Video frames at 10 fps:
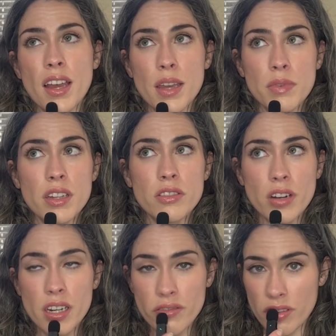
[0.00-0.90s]
I'm going to
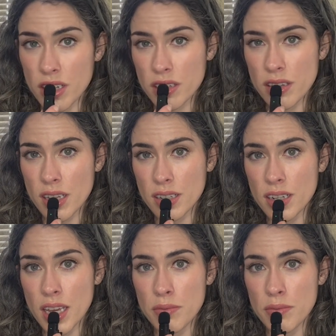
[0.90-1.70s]
try to finish that today,